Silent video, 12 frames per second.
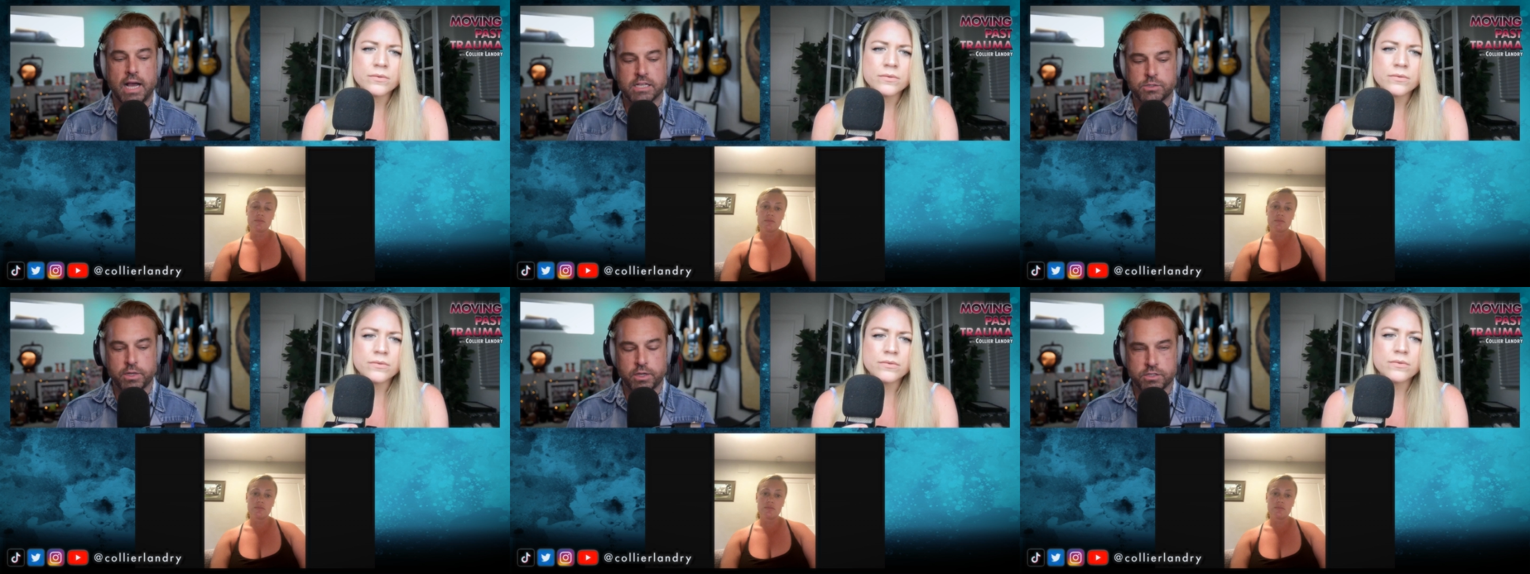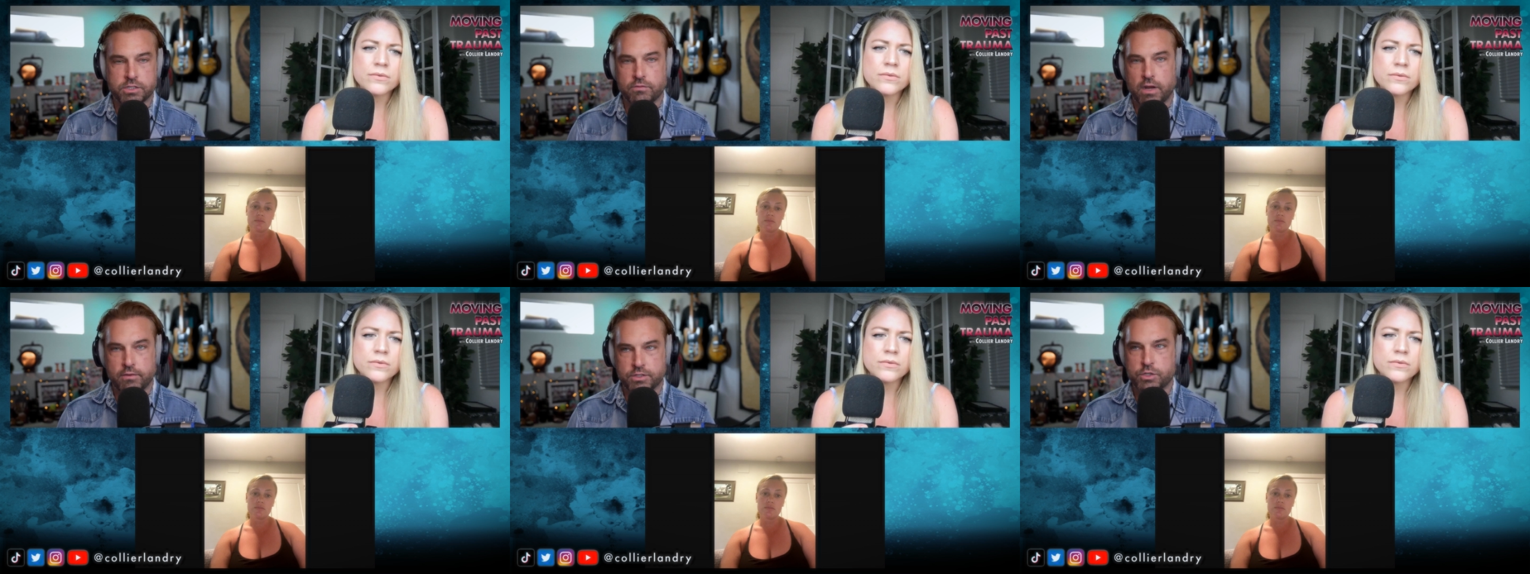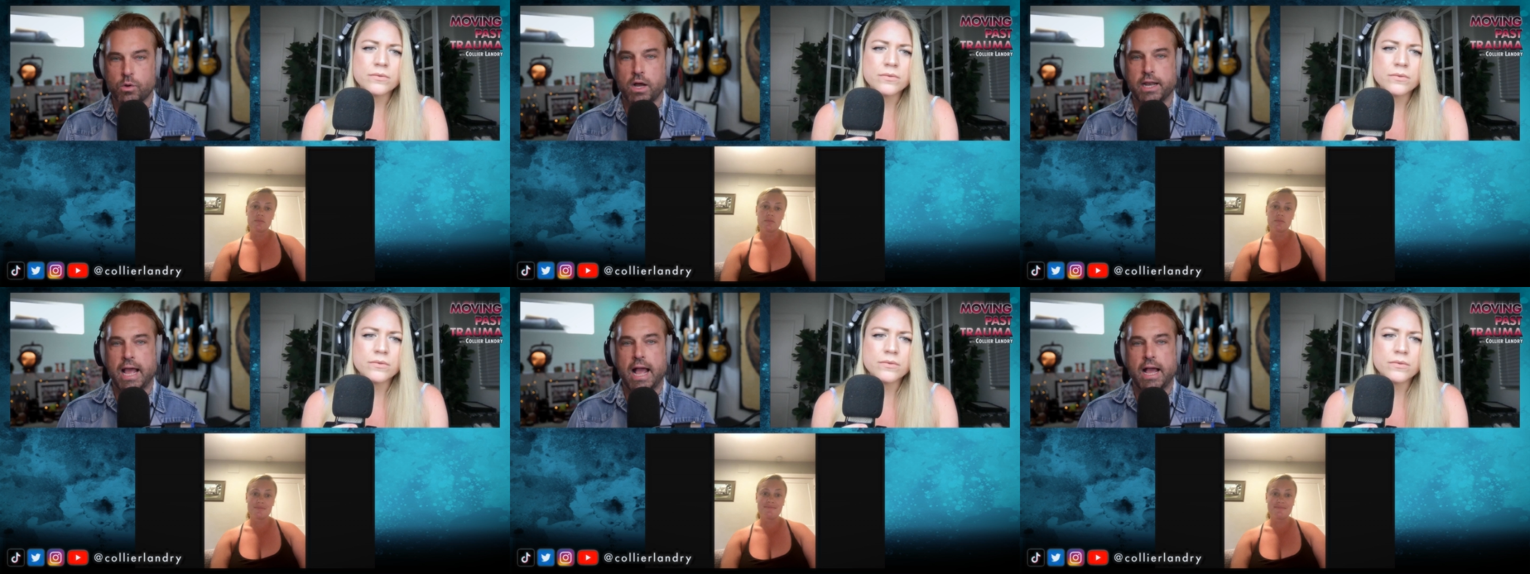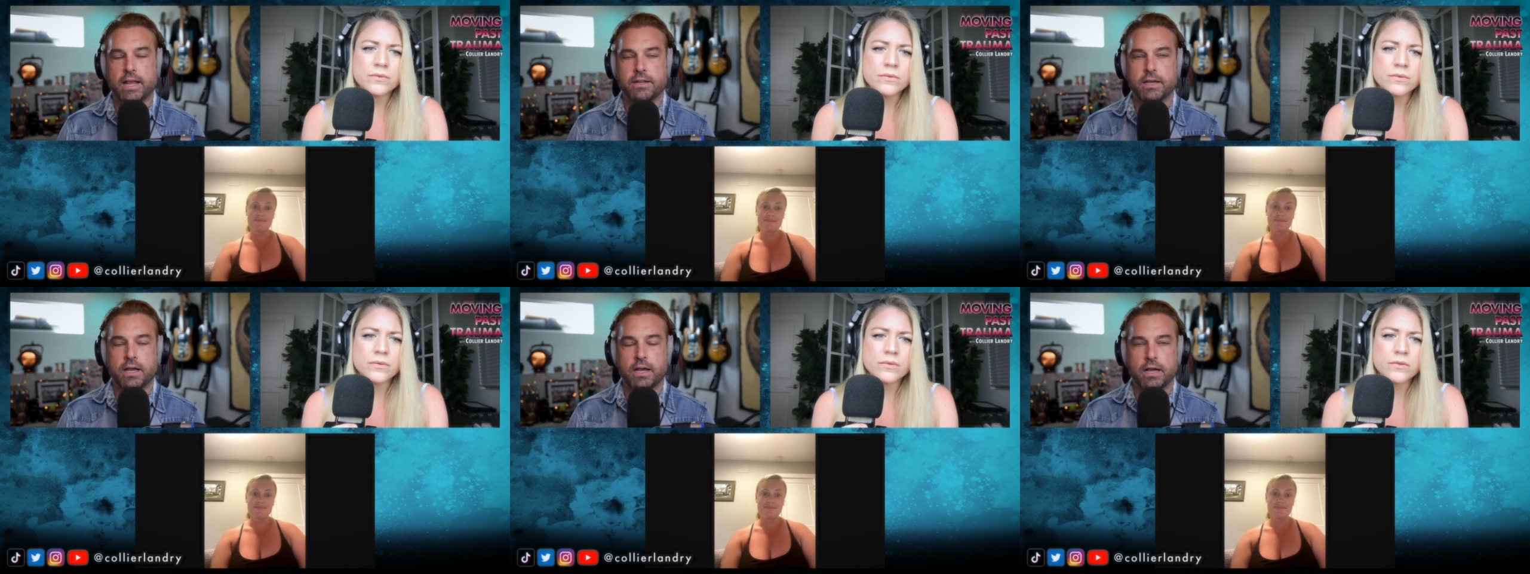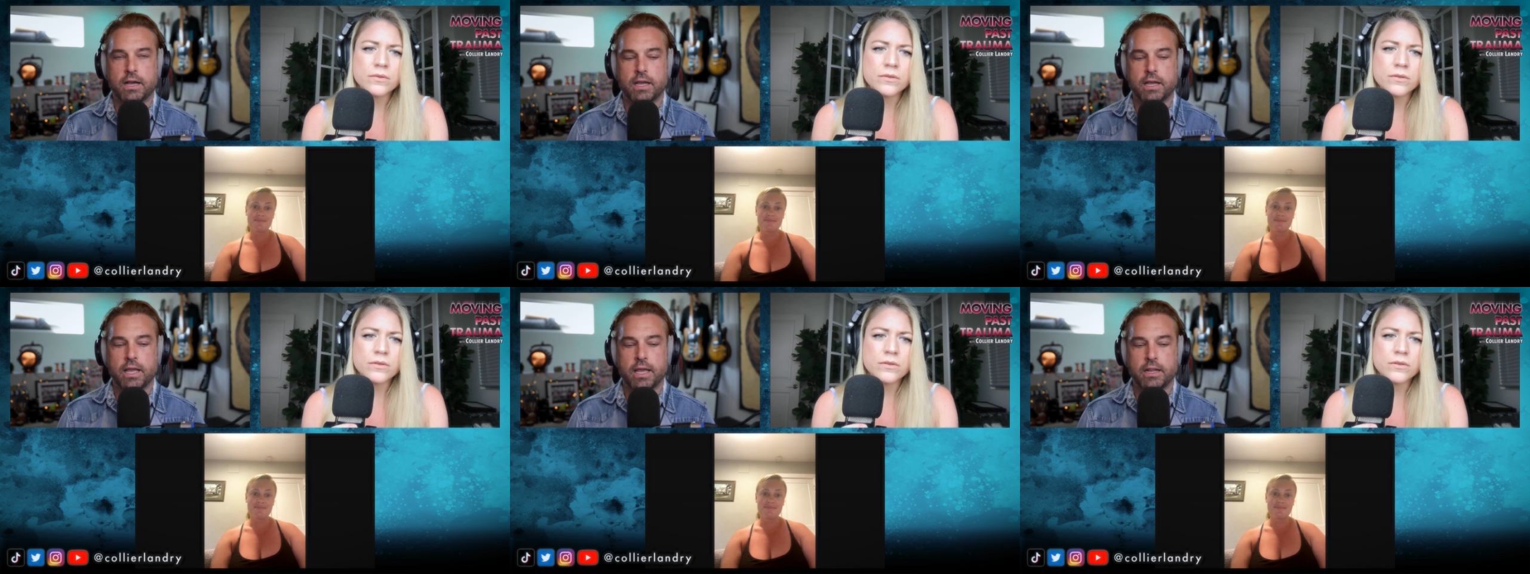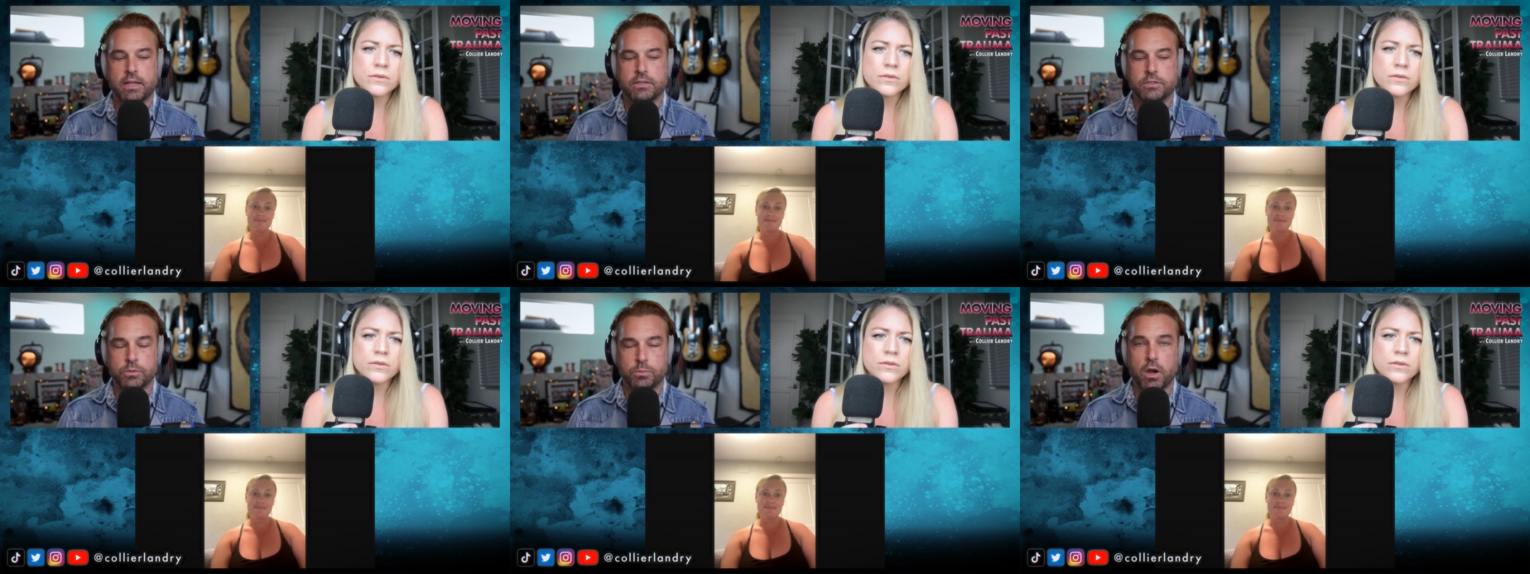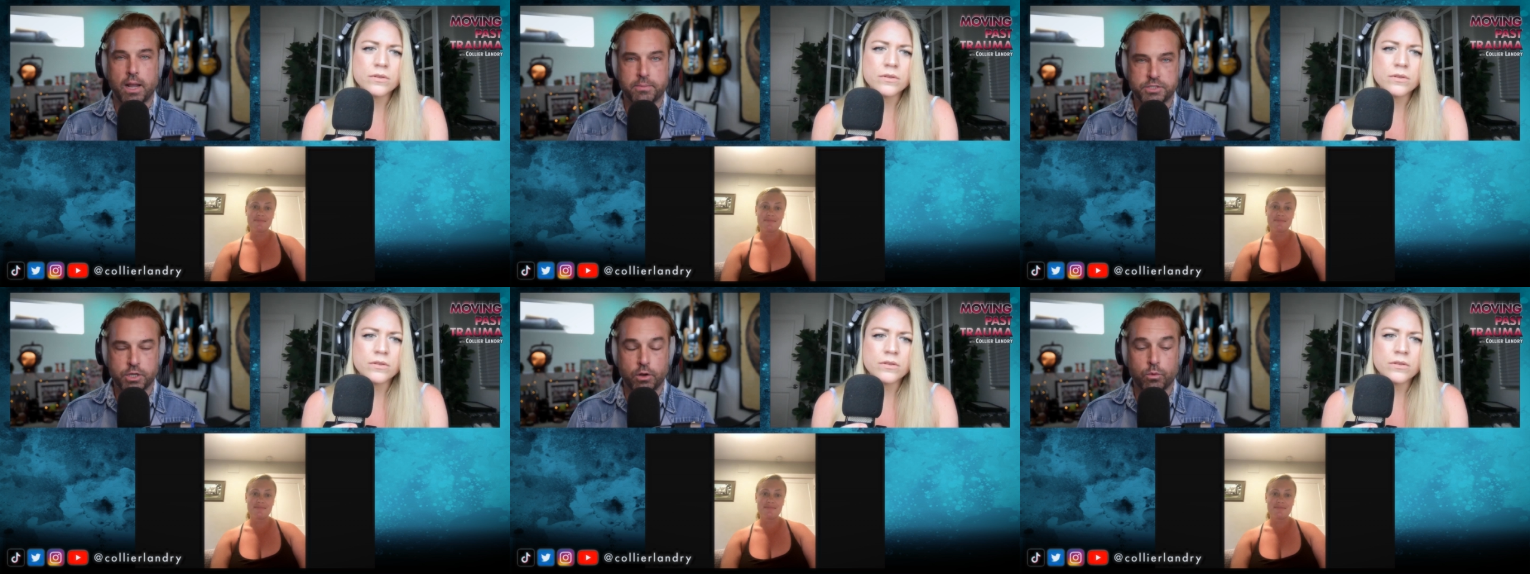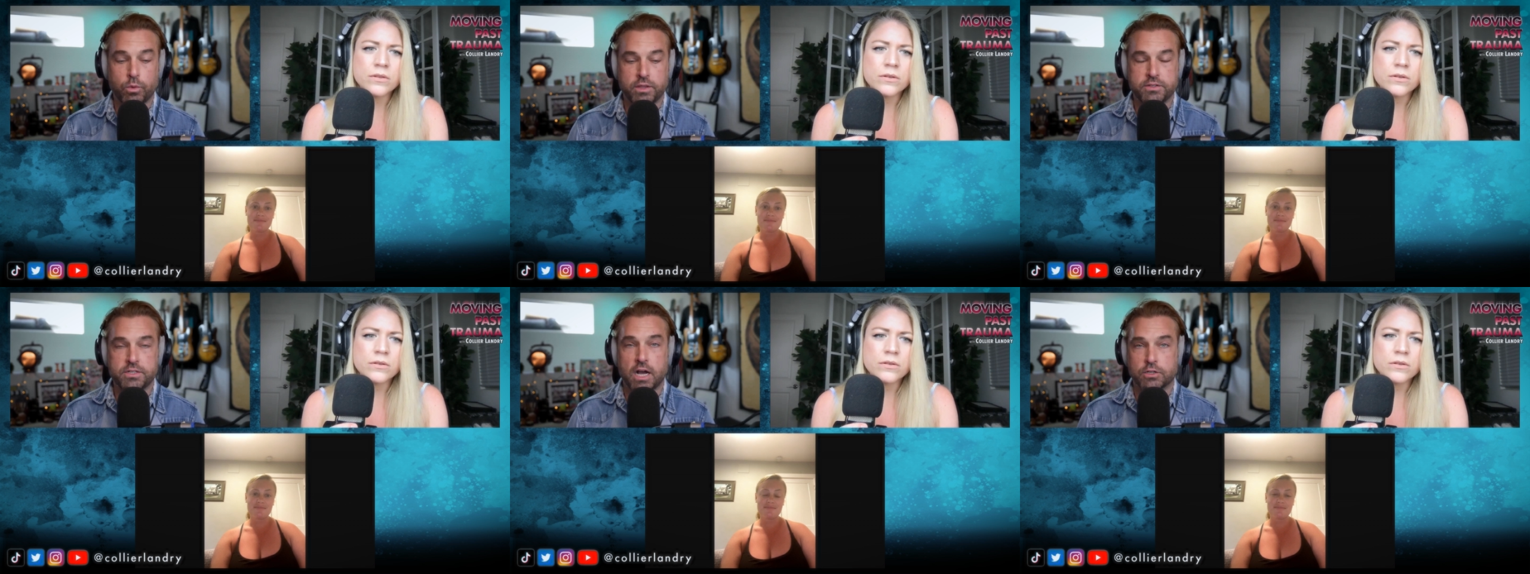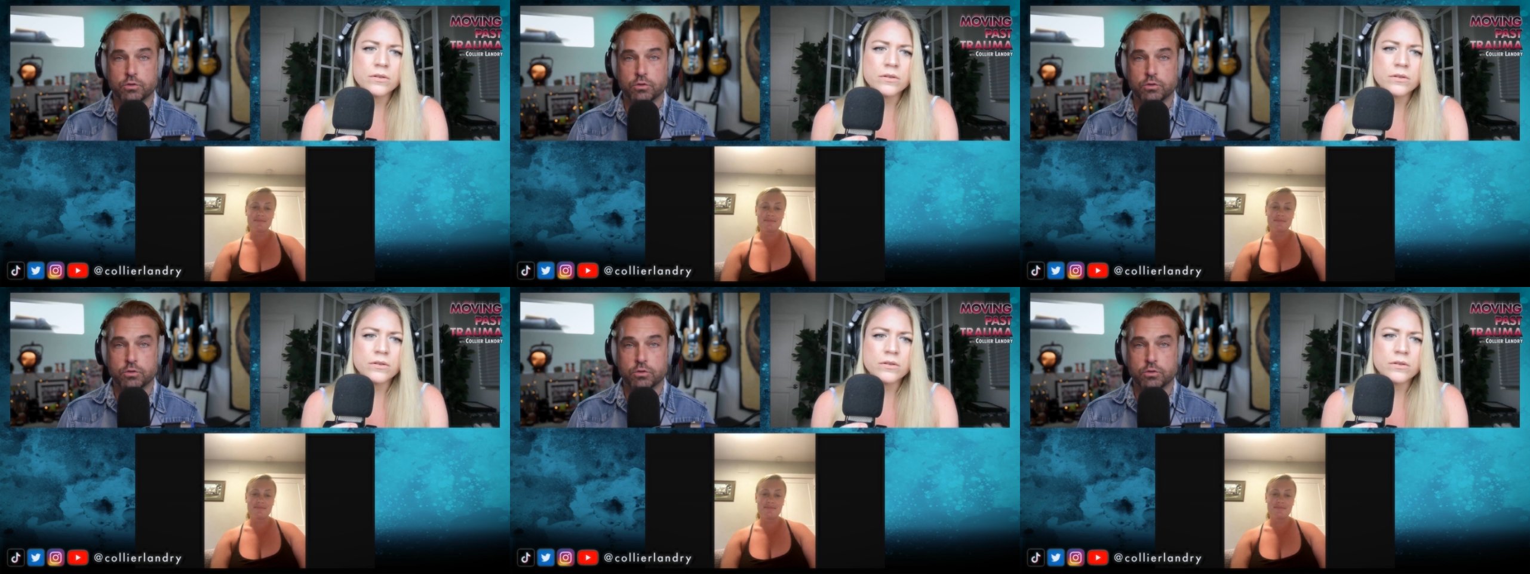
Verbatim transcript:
Speaker 1: week on Survivor Squad had uh, a two part episode with Dr.